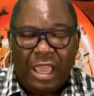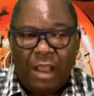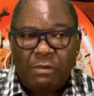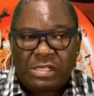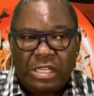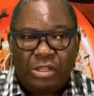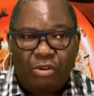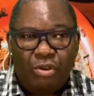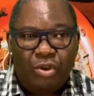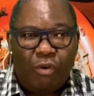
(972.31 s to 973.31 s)
I was in New
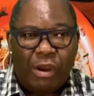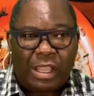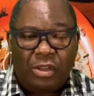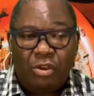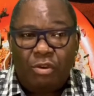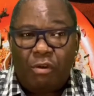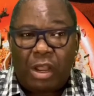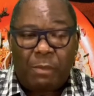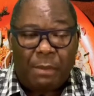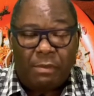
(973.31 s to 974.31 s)
York, and New
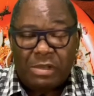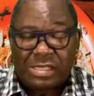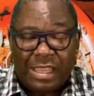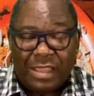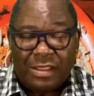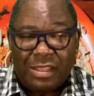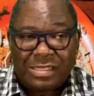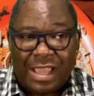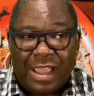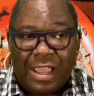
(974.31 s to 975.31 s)
York probably was ahead of the
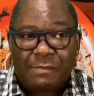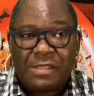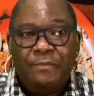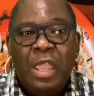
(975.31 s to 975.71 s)
times.